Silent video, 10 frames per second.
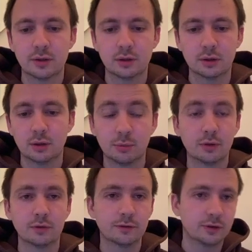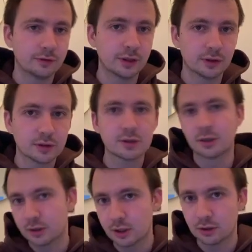the number of defenders
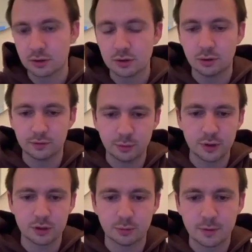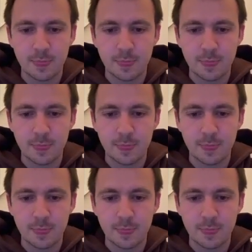and attackers of the bishop.